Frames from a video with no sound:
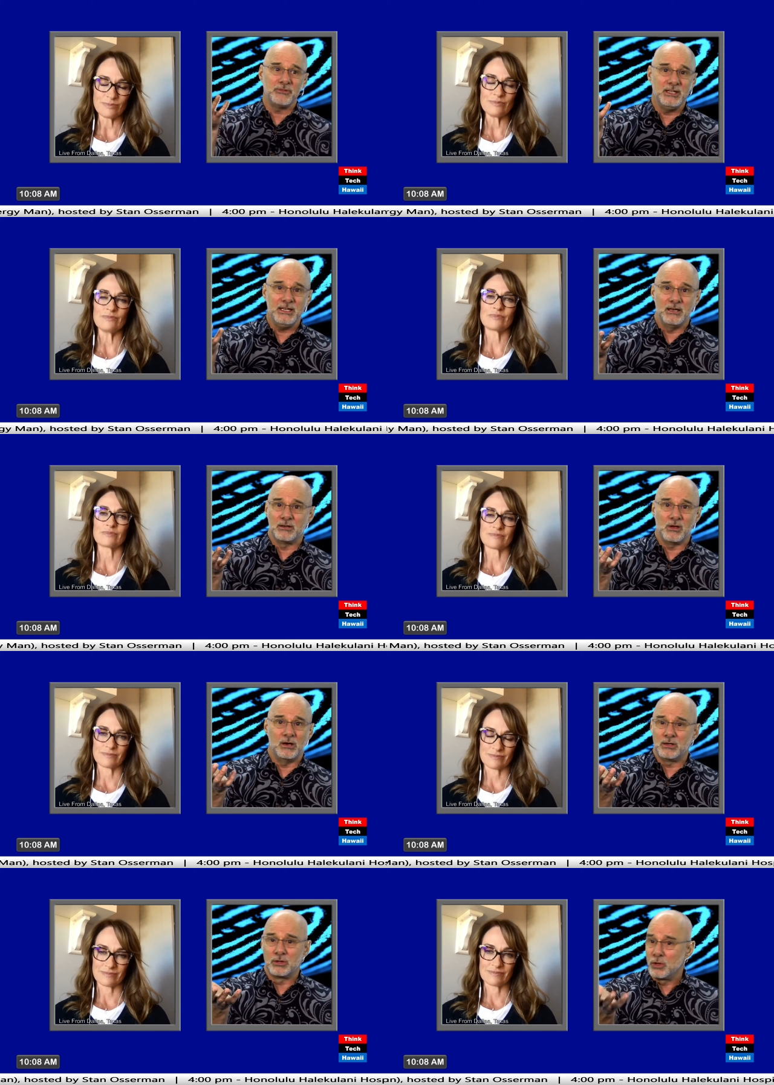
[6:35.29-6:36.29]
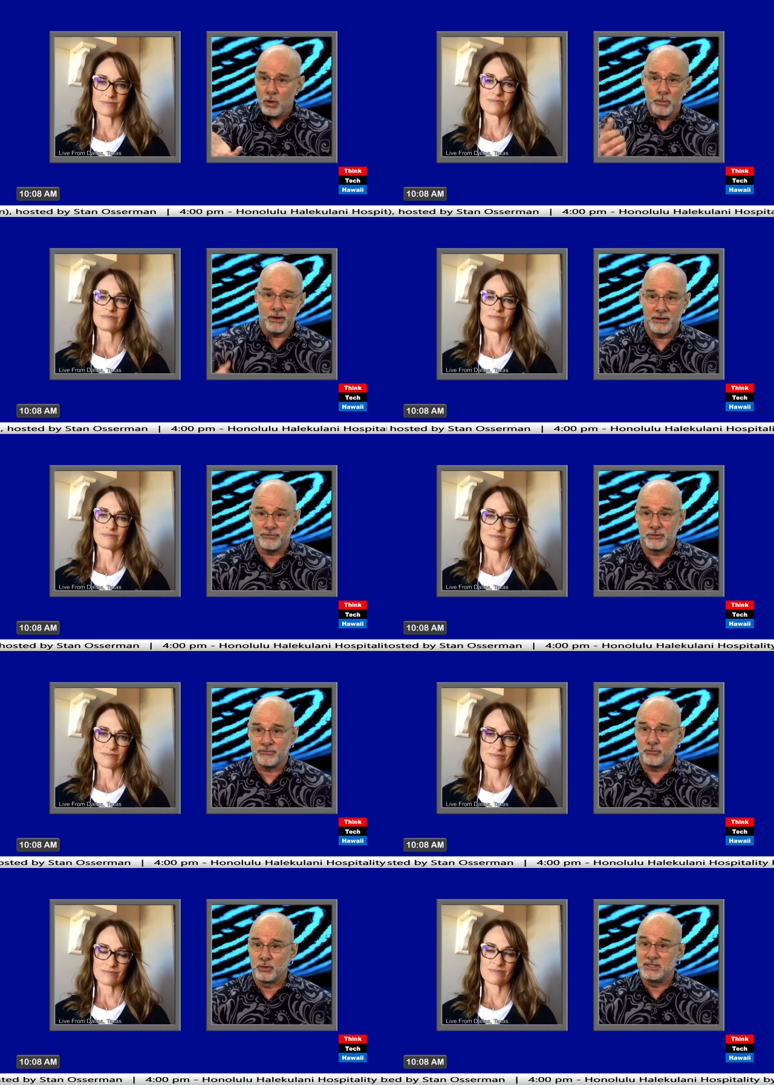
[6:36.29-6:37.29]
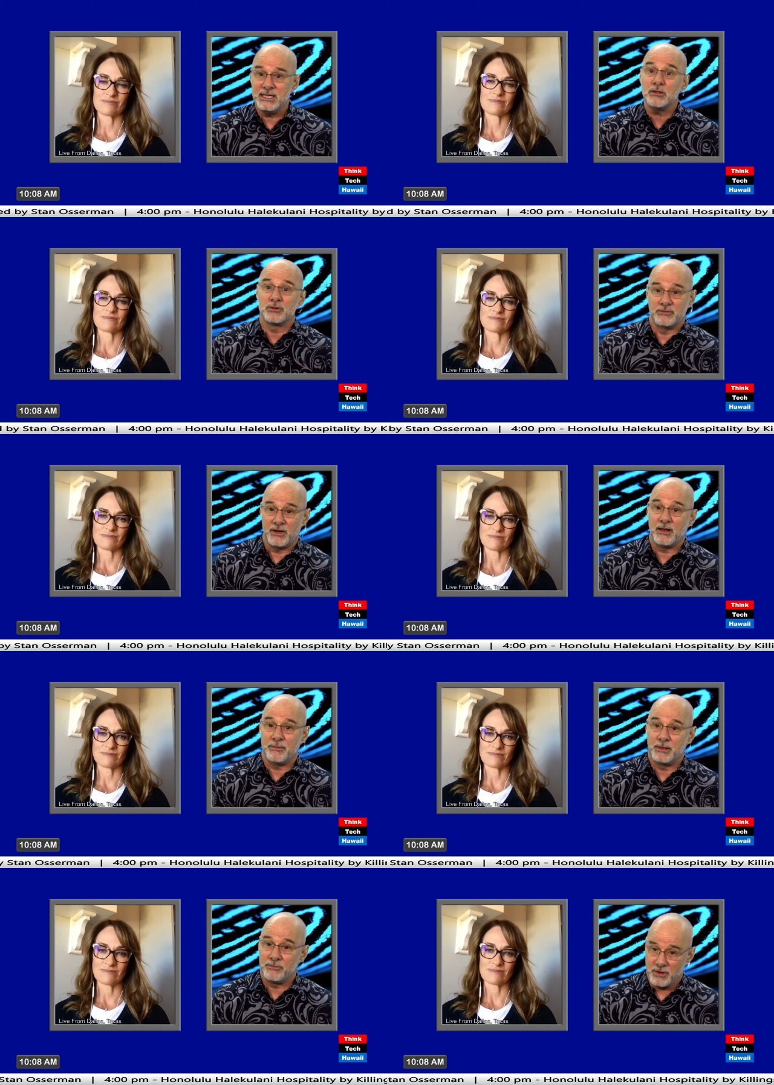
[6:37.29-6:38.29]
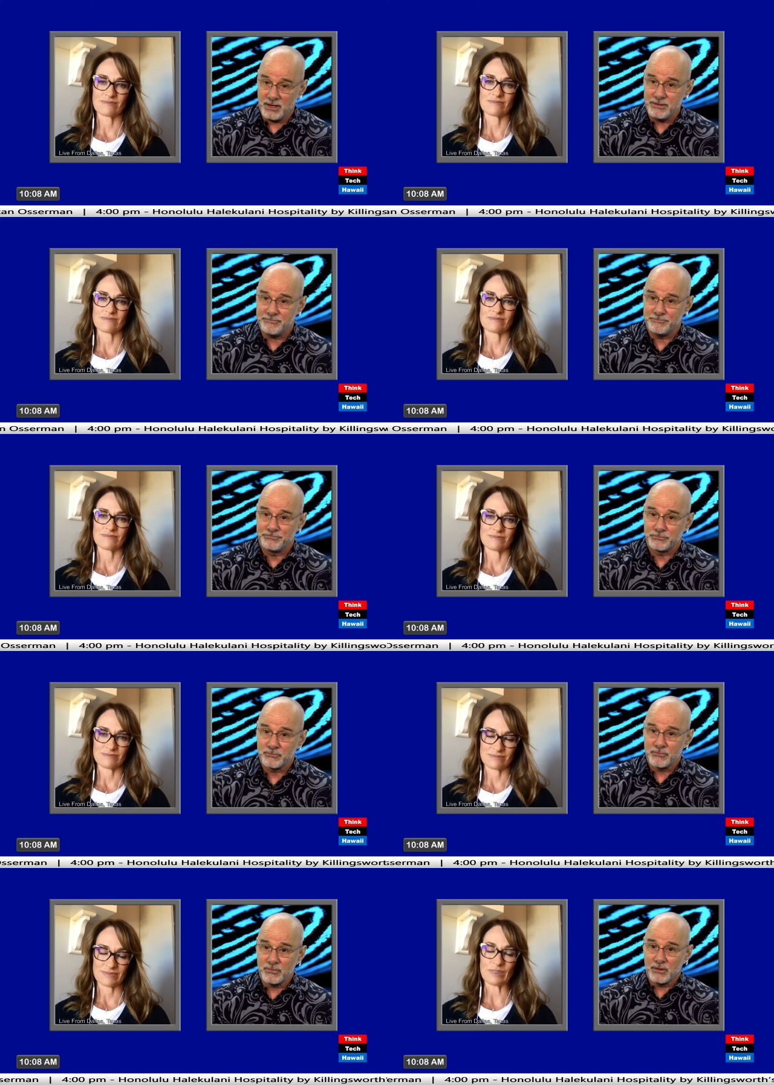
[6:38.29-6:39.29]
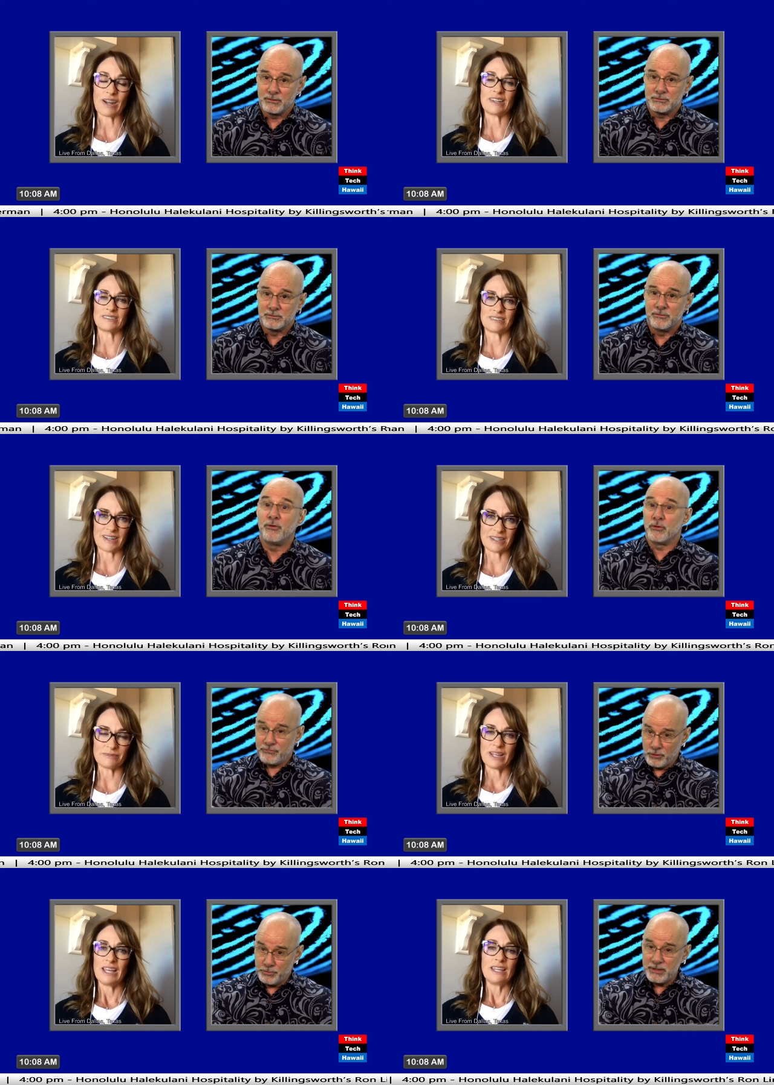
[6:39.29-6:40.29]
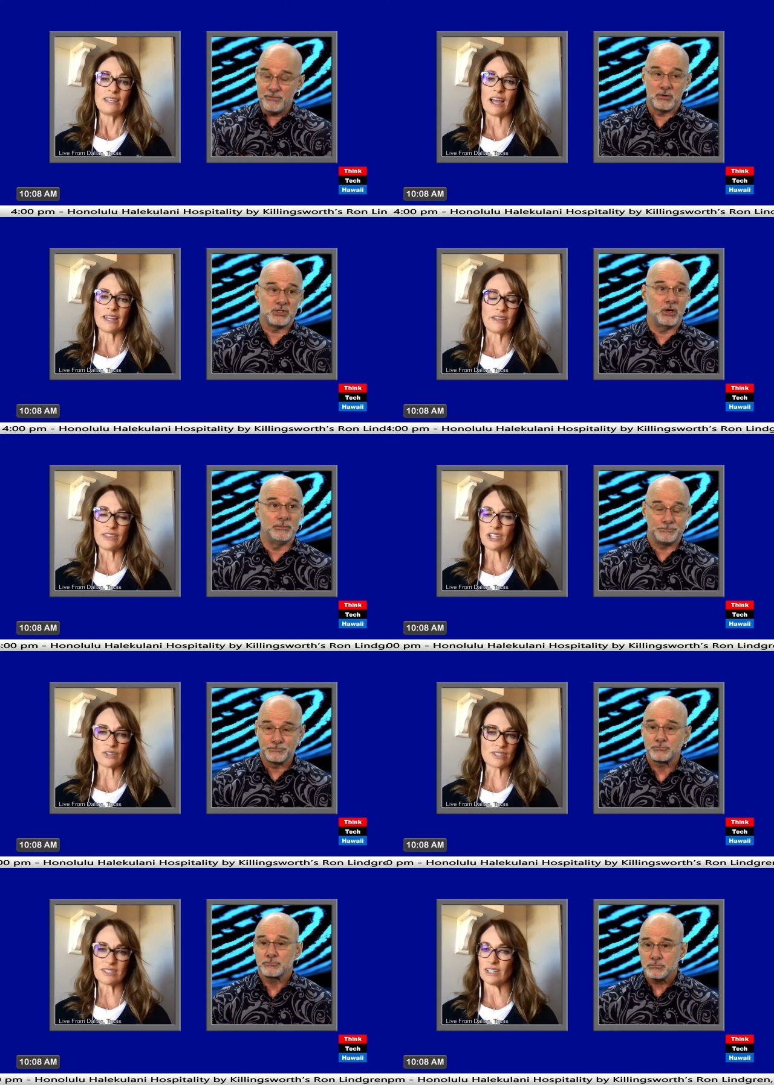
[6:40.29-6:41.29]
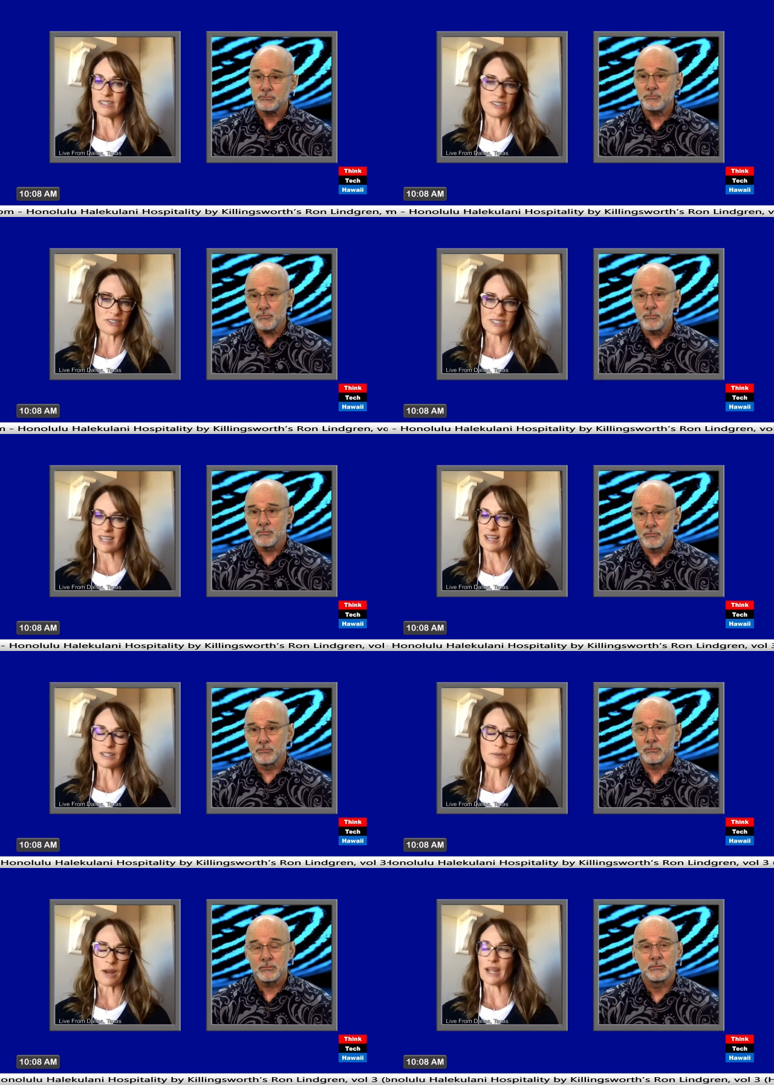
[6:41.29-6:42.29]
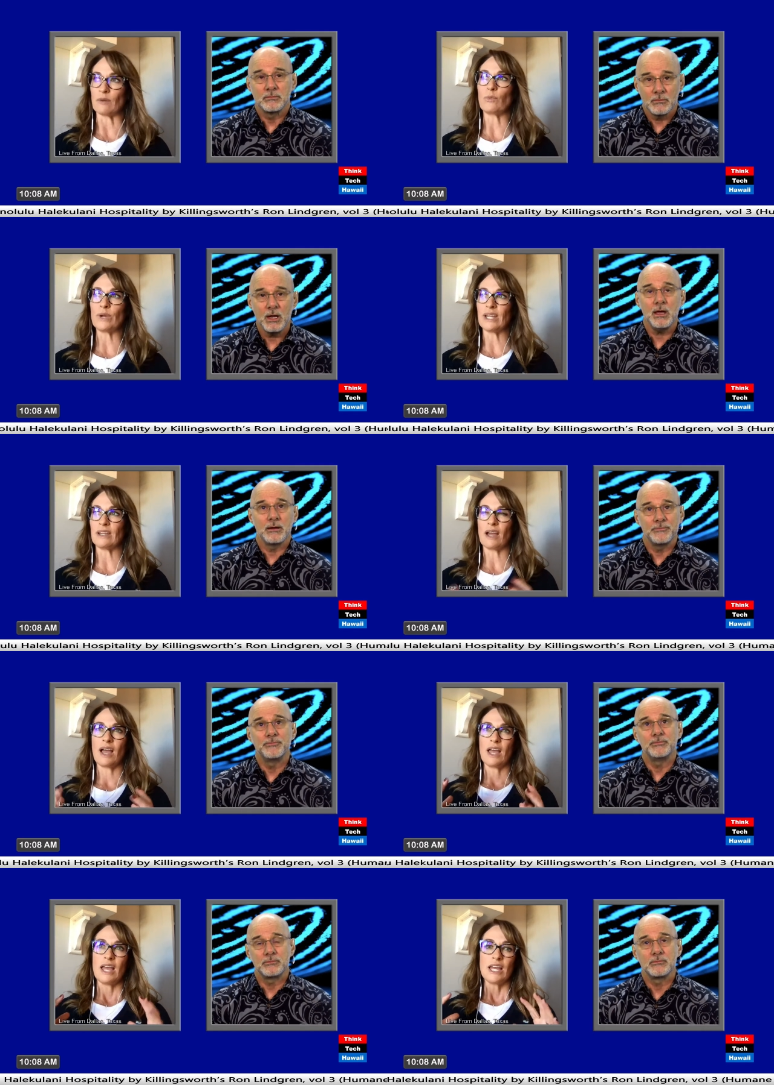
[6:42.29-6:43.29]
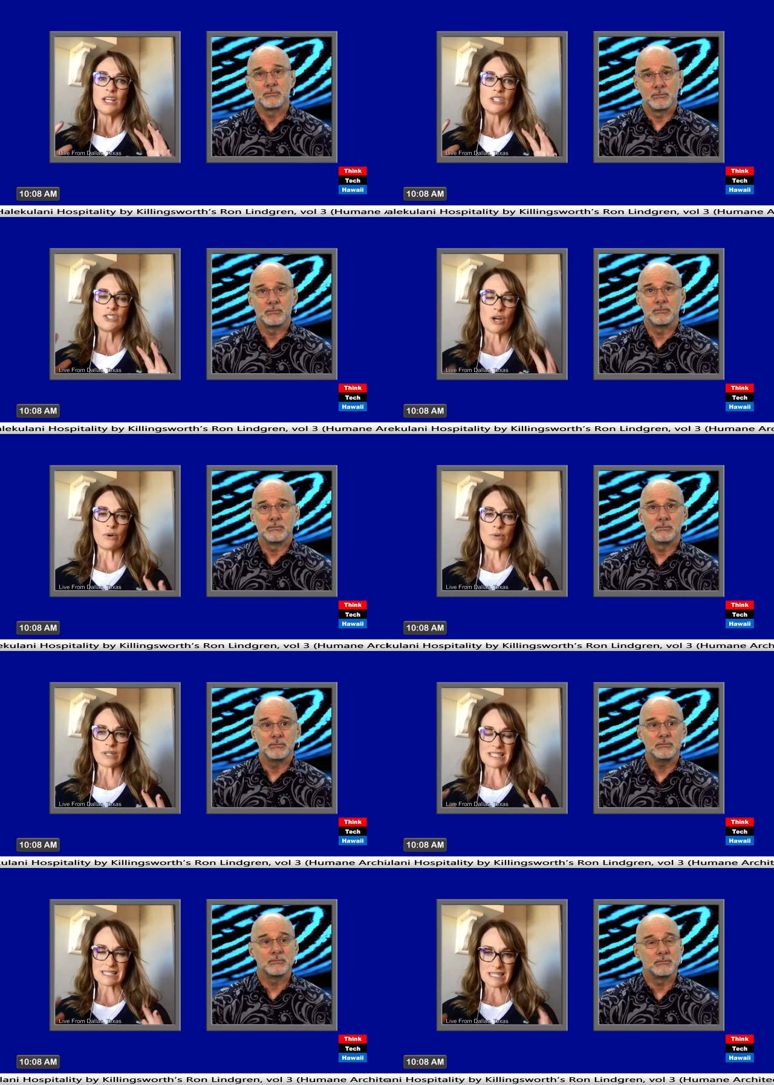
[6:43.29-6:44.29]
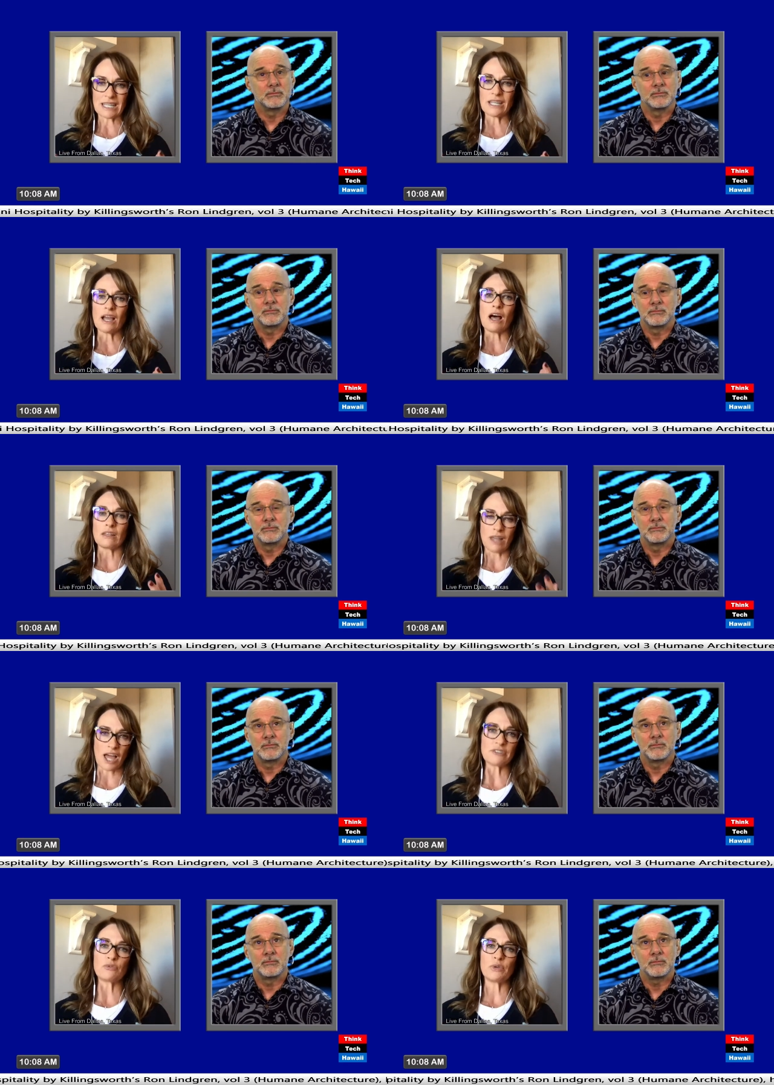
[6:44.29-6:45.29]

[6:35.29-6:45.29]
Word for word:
Speaker 1: lead a, a global effort for dealer development, right?
Speaker 2: Right, right. For, for Brivo, yeah, so. and I think you're you're exactly right. Yeah. We don't see a lot of